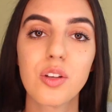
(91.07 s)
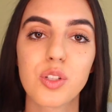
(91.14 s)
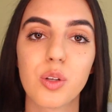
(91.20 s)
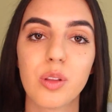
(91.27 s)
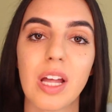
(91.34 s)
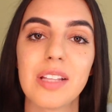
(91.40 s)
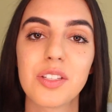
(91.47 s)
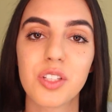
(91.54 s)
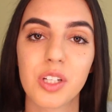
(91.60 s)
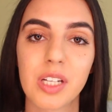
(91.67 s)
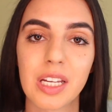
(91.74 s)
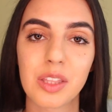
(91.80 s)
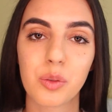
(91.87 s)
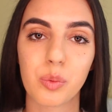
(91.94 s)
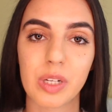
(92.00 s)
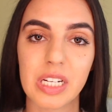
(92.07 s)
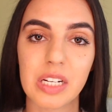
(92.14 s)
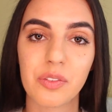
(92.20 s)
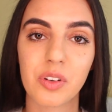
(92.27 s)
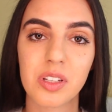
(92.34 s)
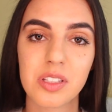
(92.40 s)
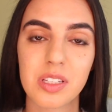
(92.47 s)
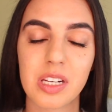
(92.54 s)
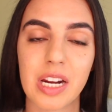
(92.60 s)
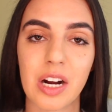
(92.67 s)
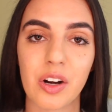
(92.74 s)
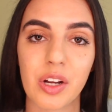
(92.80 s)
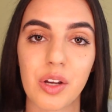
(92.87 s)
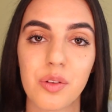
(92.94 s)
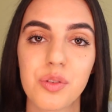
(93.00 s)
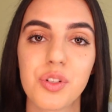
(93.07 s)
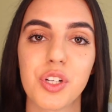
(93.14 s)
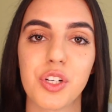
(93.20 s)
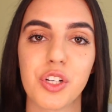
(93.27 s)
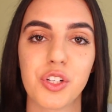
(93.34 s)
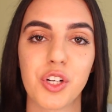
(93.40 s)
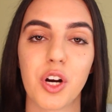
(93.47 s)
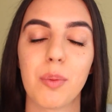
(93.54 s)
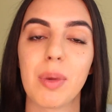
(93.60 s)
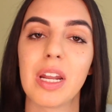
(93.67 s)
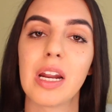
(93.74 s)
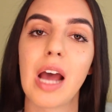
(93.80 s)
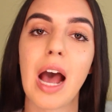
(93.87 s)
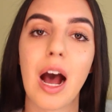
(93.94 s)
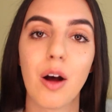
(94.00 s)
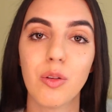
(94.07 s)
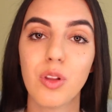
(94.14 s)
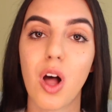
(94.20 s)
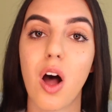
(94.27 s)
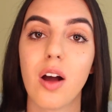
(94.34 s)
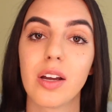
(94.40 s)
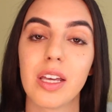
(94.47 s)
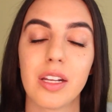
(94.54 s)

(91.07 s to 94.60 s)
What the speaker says: So let's look at 3 different scenarios to determine how long